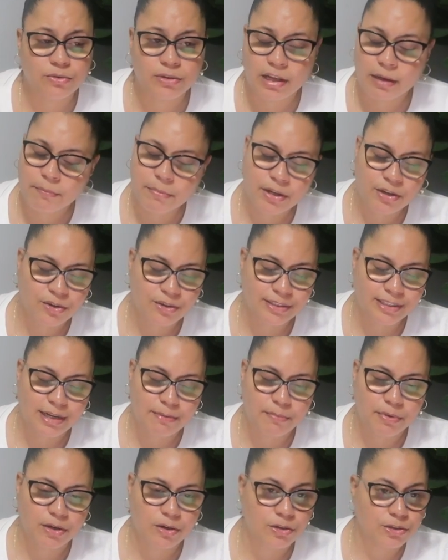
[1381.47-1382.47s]
Let me know
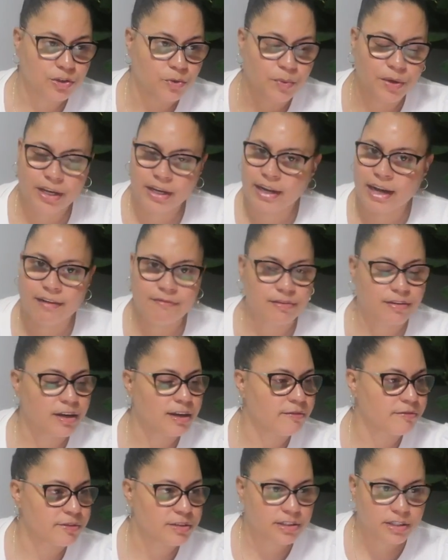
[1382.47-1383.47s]
down below so we can have a
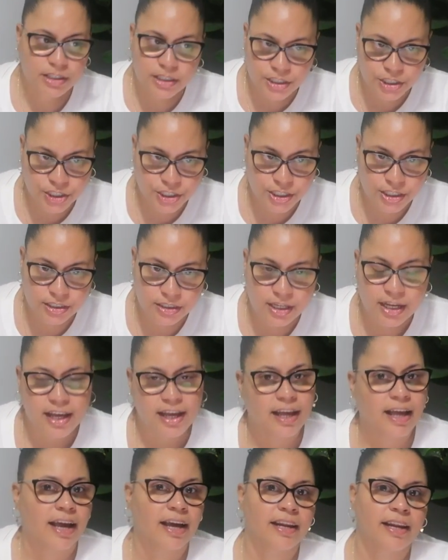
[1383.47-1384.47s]
conversation,
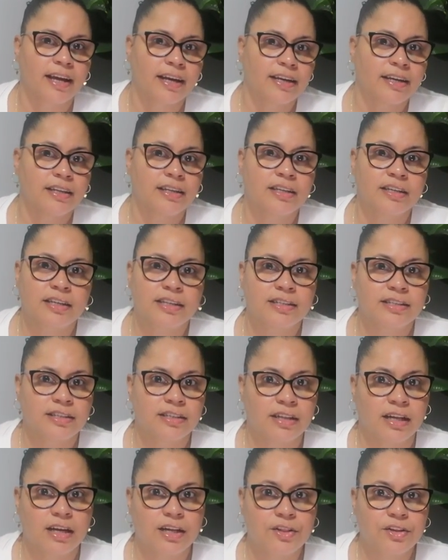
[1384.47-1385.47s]
and I can look
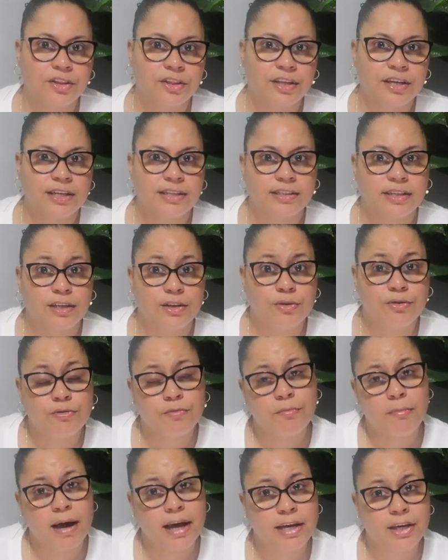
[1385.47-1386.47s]
into other things that you
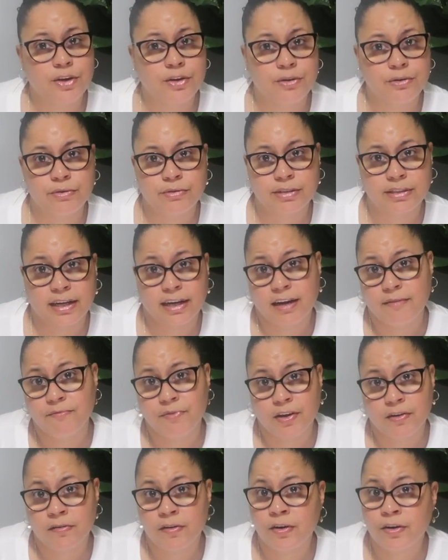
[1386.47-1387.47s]
might use that I've
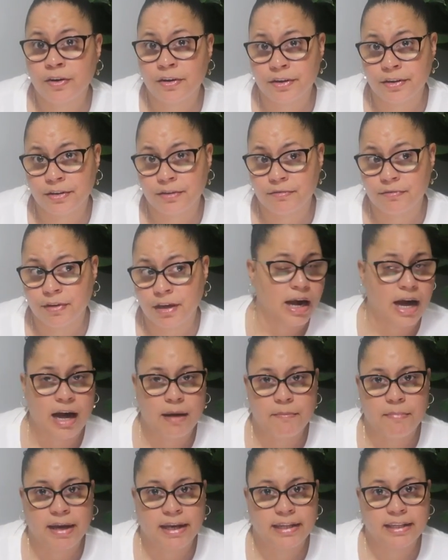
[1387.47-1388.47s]
never heard of.
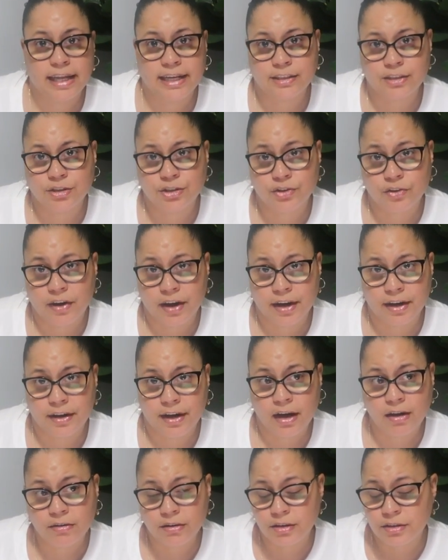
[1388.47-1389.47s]
I might like to try it
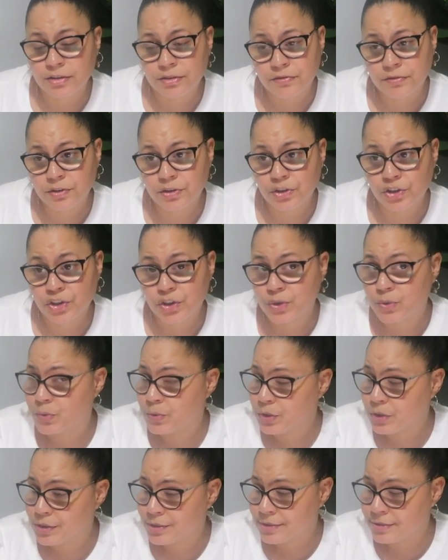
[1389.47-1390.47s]
out in the future,
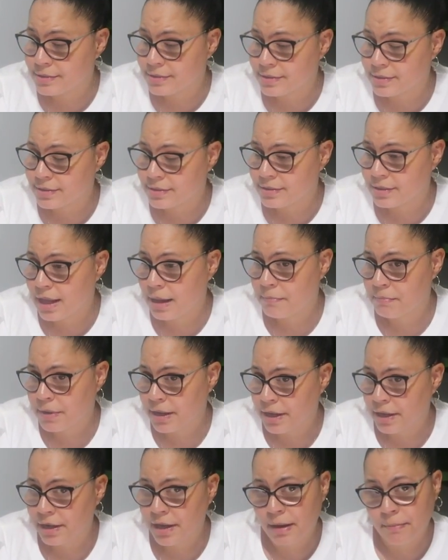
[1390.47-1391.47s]
who knows? I
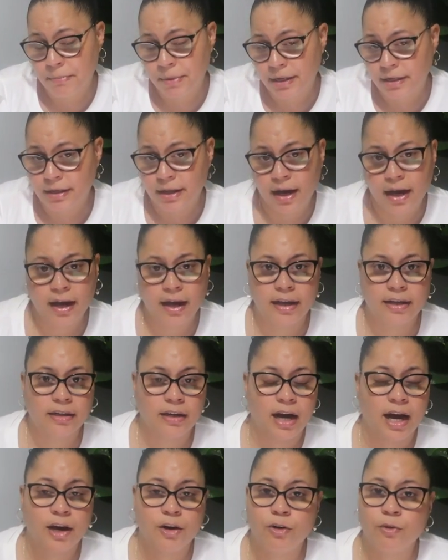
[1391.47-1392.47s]
may not.
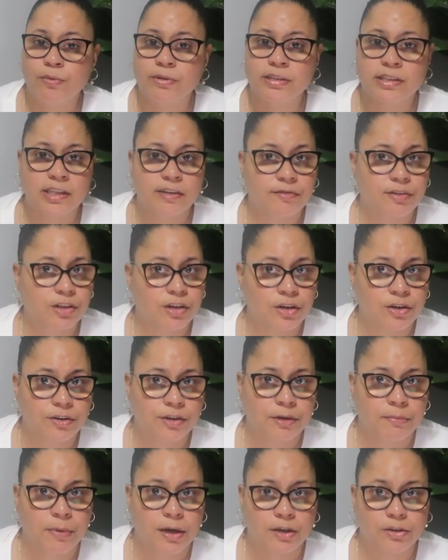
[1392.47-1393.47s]
I always love to
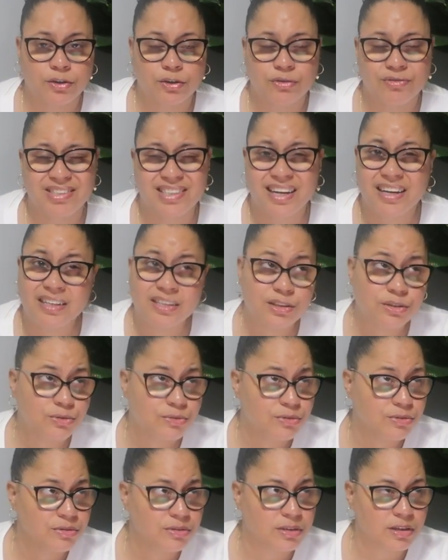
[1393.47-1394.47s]
learn about new tech
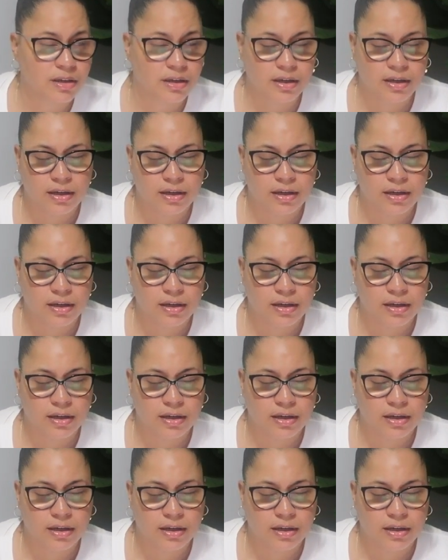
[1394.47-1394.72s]
tools.